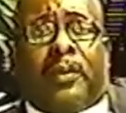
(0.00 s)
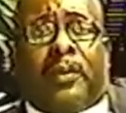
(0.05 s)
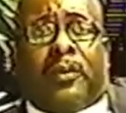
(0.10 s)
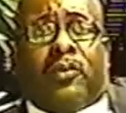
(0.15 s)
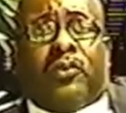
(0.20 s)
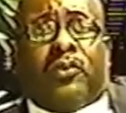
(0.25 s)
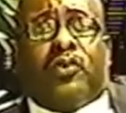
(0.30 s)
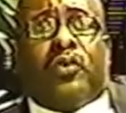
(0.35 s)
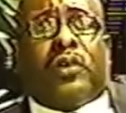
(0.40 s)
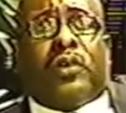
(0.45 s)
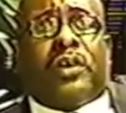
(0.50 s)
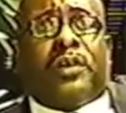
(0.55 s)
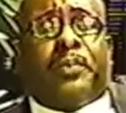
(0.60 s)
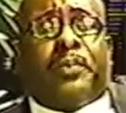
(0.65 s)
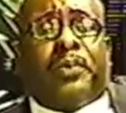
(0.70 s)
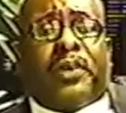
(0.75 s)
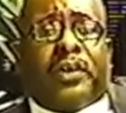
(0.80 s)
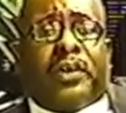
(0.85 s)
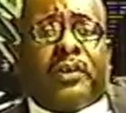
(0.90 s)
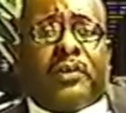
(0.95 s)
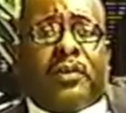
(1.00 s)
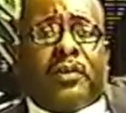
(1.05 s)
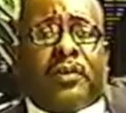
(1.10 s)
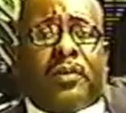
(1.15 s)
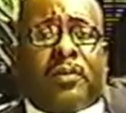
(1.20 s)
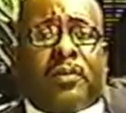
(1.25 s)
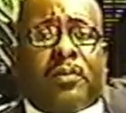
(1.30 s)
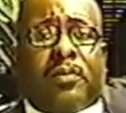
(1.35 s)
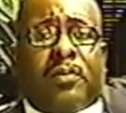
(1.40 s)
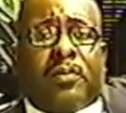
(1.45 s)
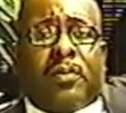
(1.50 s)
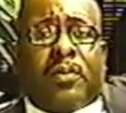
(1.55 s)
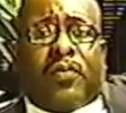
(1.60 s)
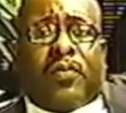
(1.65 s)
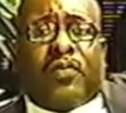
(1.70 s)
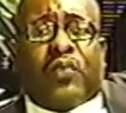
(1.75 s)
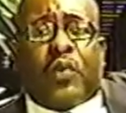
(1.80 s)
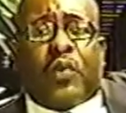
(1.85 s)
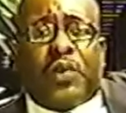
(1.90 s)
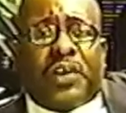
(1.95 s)
you could put
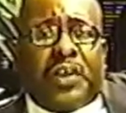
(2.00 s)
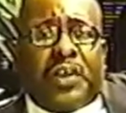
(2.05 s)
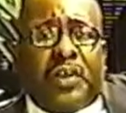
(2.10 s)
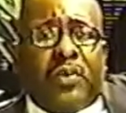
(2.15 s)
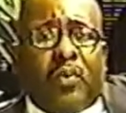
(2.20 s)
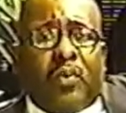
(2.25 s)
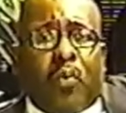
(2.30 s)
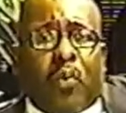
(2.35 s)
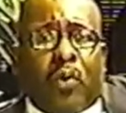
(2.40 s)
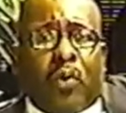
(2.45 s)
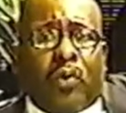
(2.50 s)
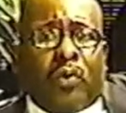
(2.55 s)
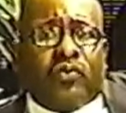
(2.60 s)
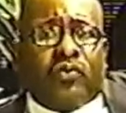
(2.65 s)
30 World